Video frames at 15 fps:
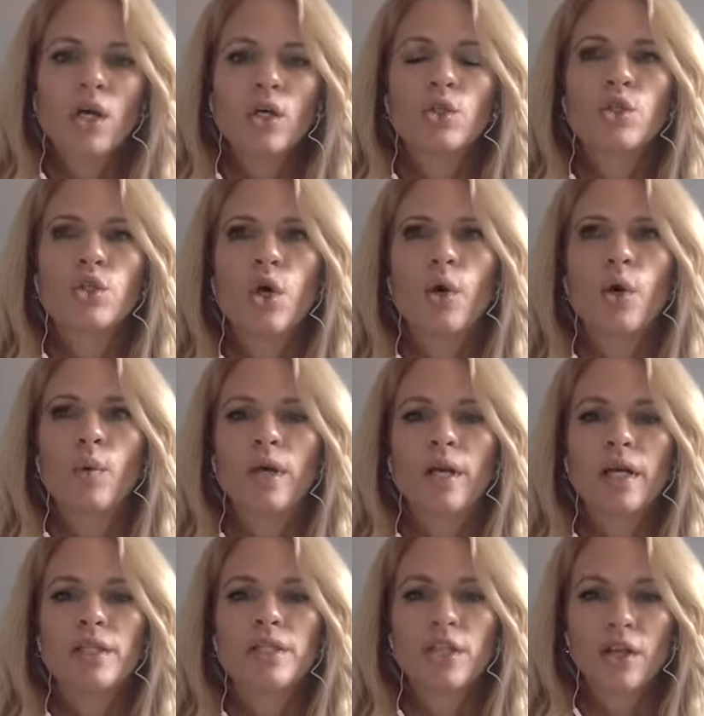So when
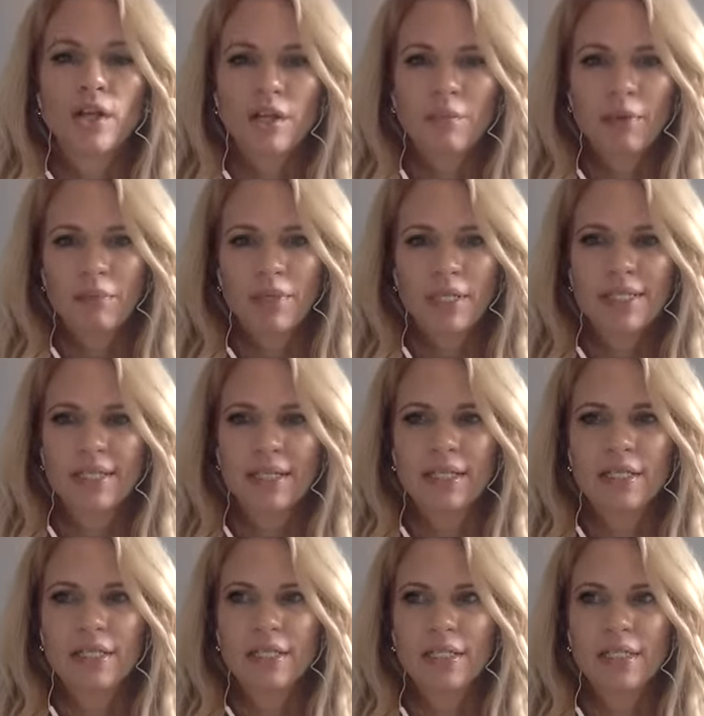I started my
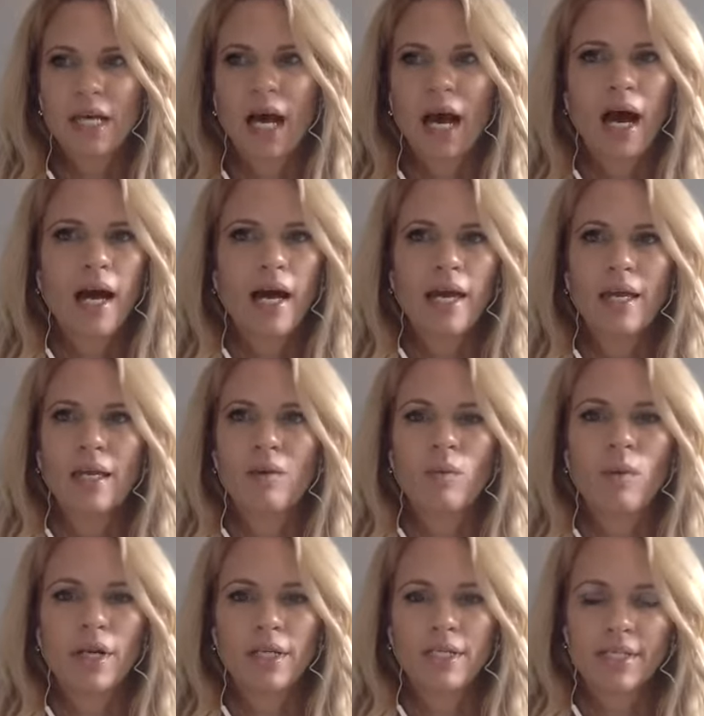business, I
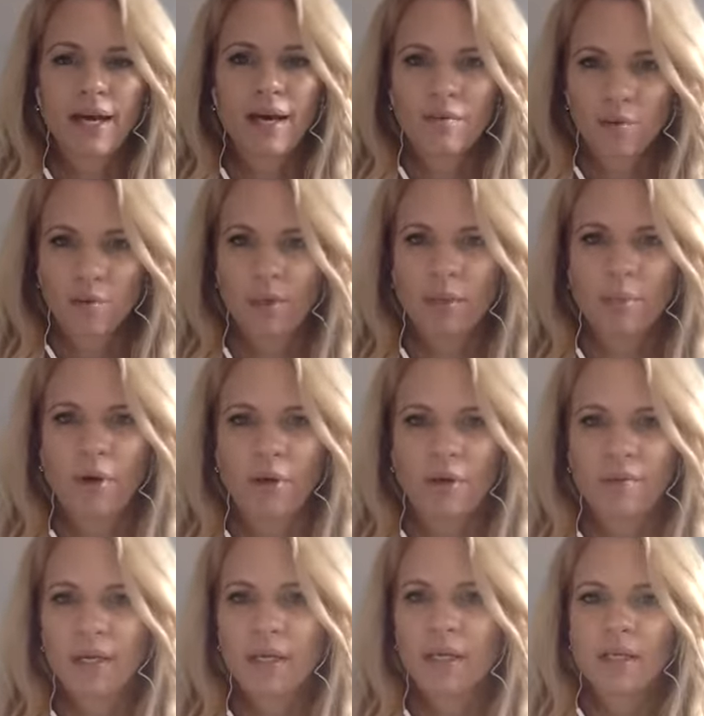wanted to have her be a part
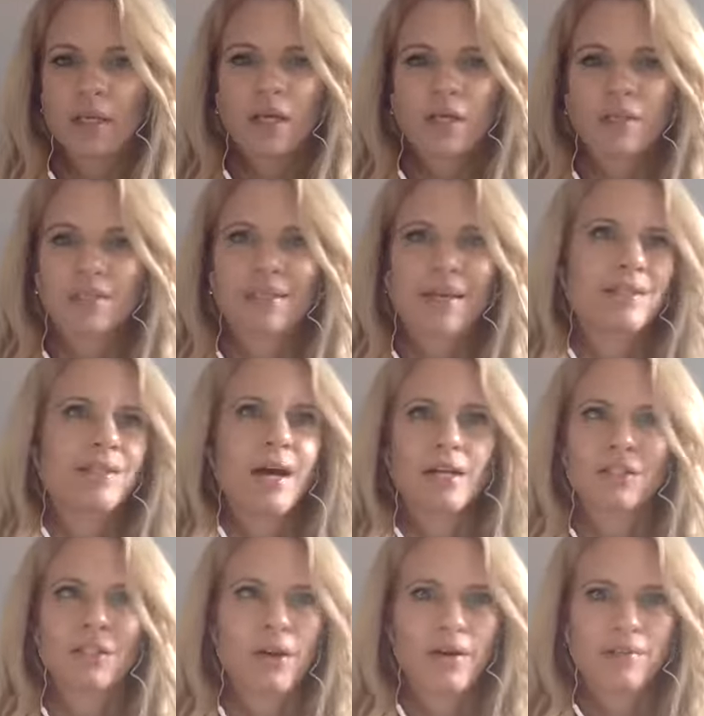of it, because I talked
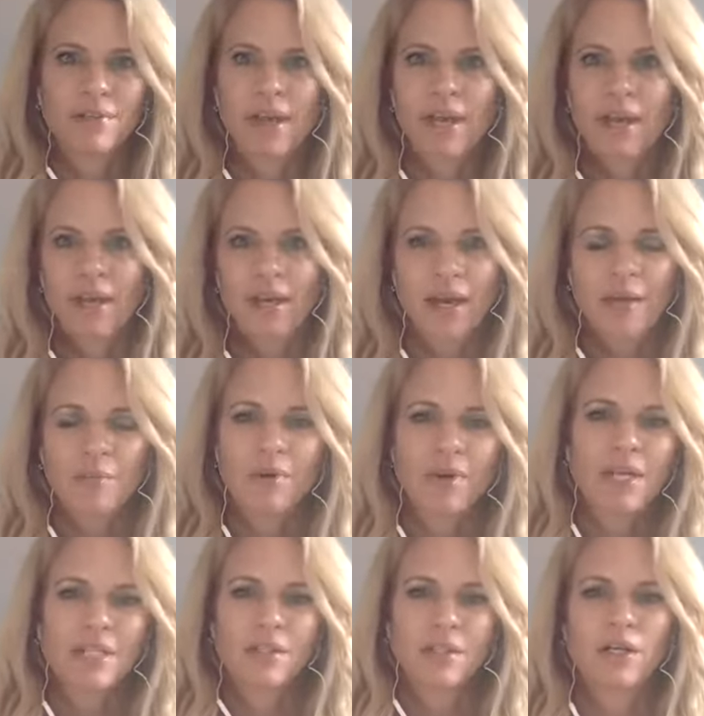to her every day. I
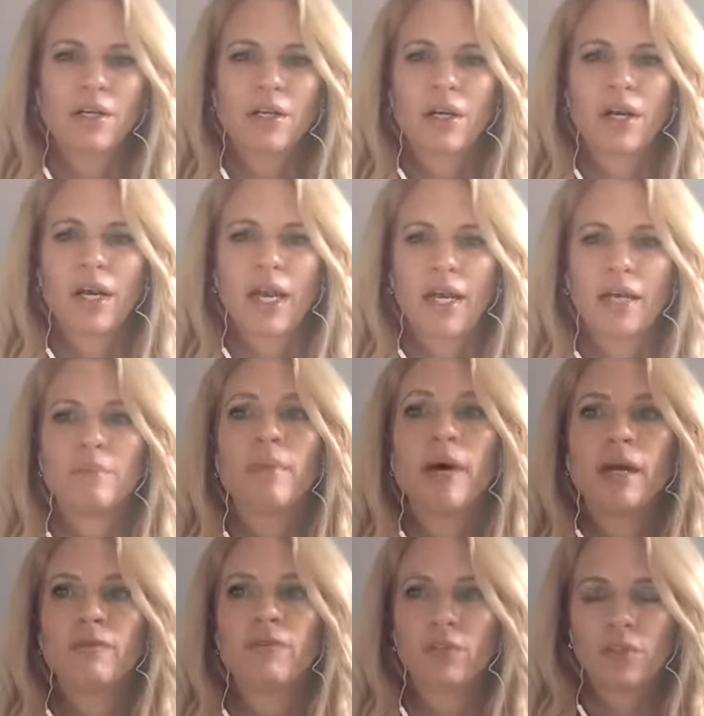prayed to her, and
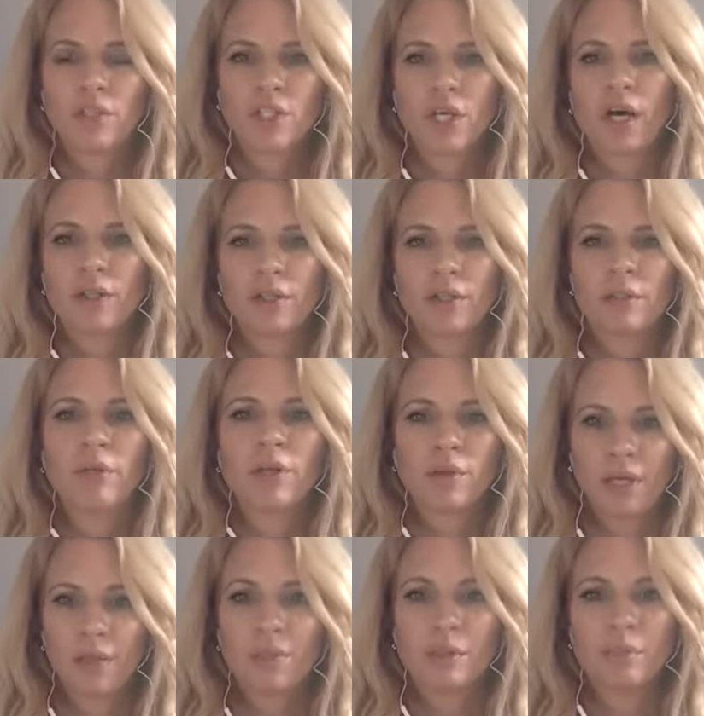my first daughter's middle
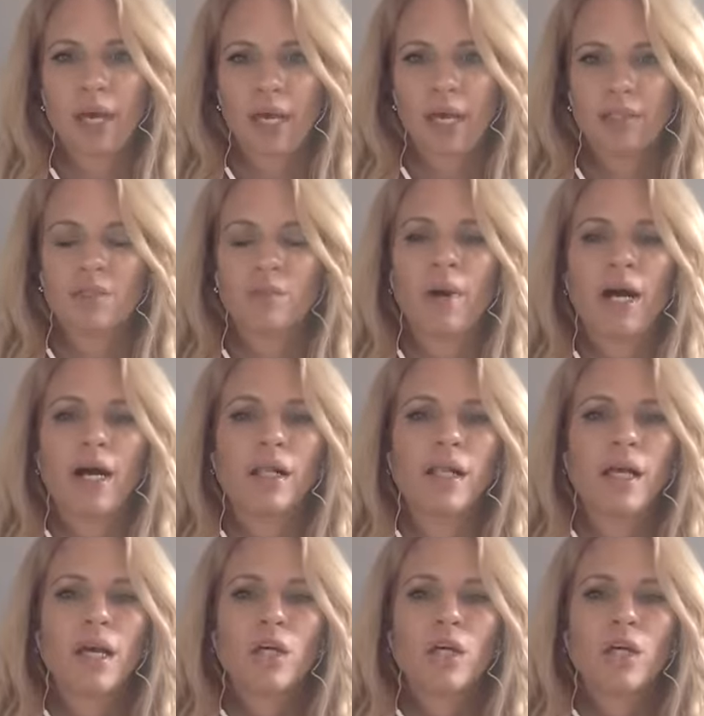name is May as well.